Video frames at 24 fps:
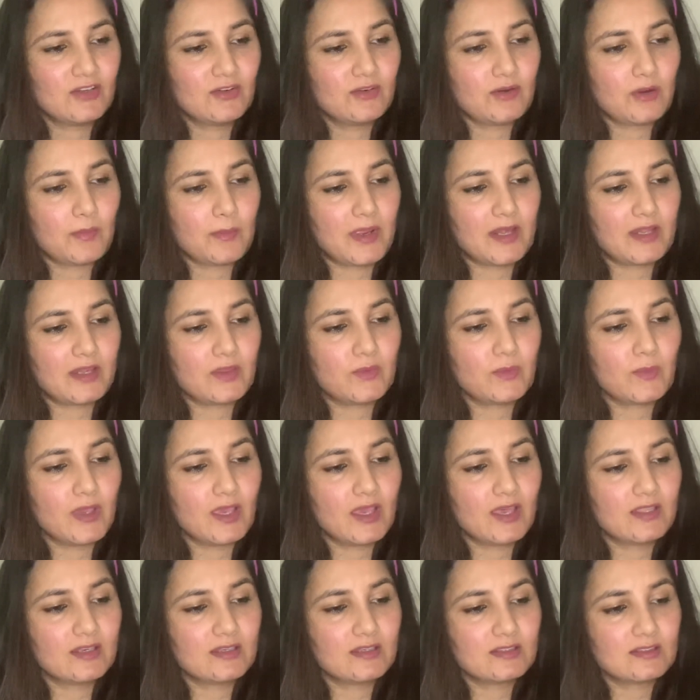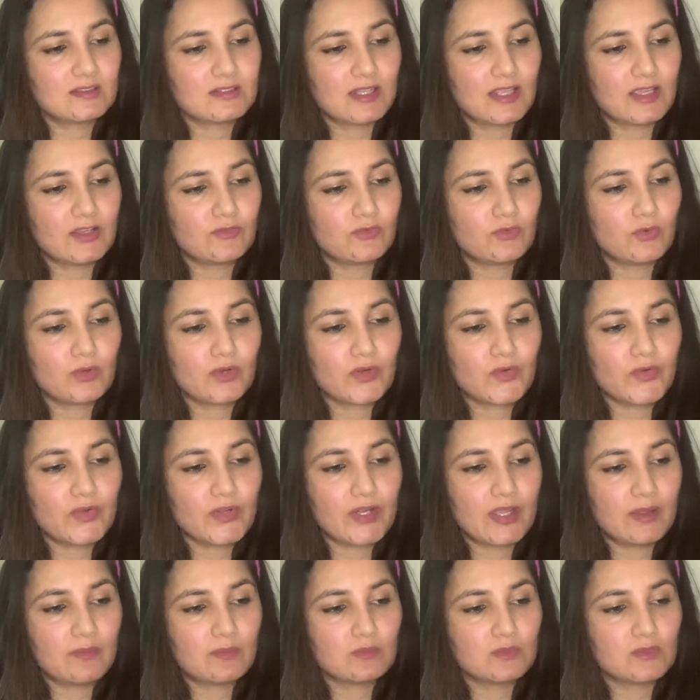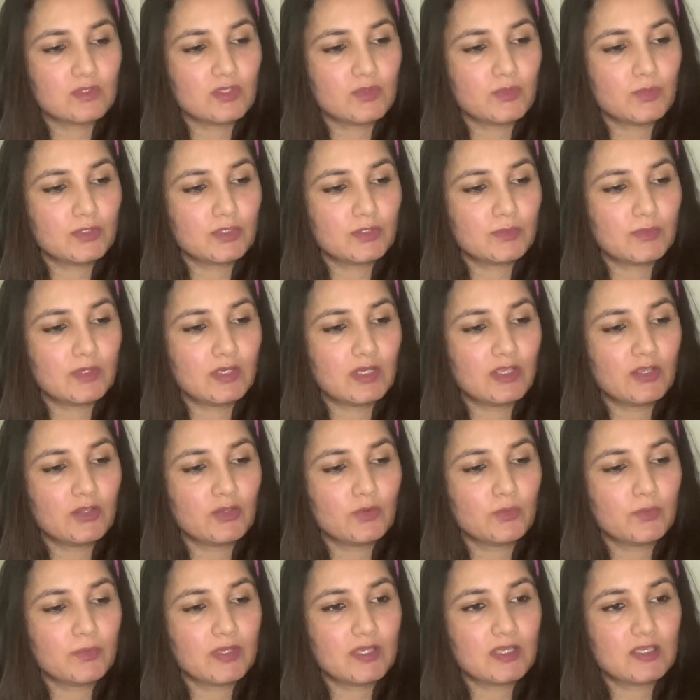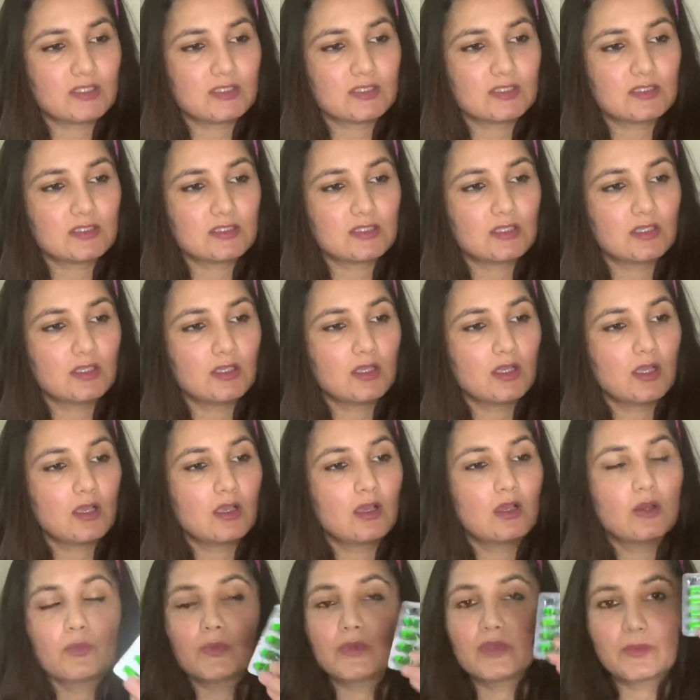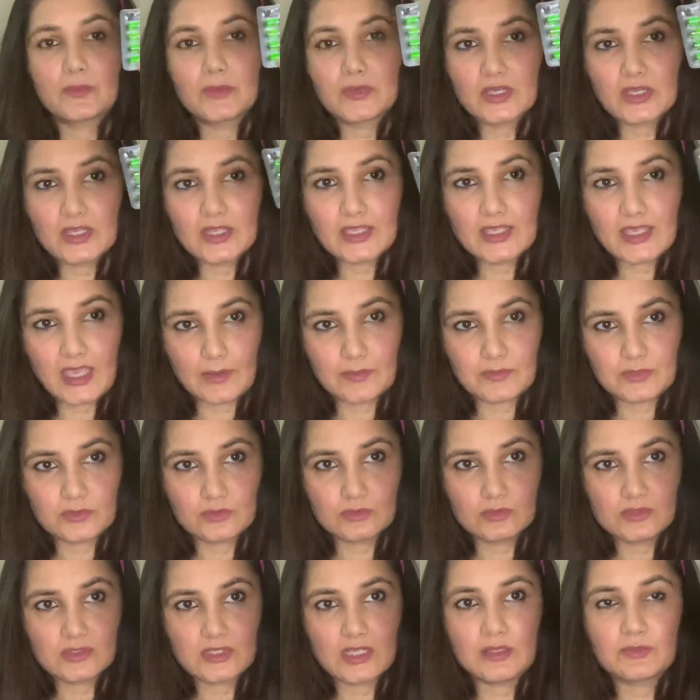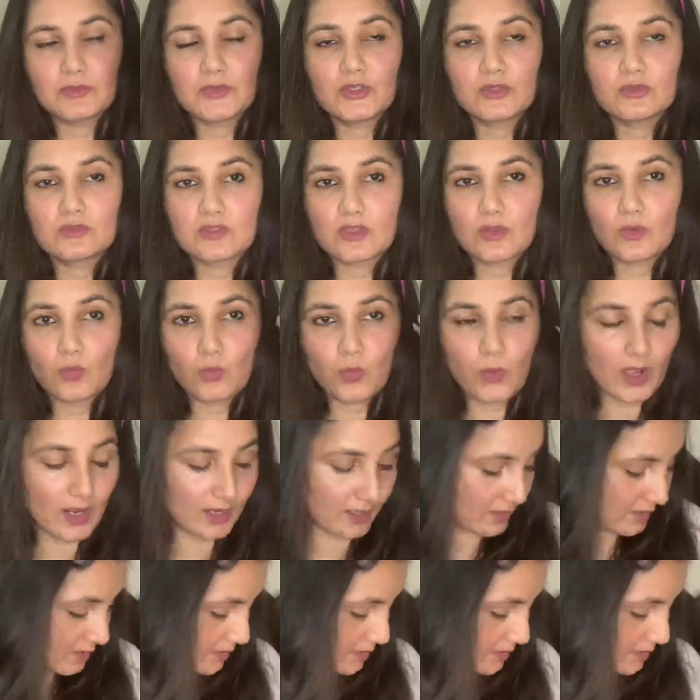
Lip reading: from anywhere. It is like 400 mg vitamin E UPS vitamin E capsules. I'll be using one,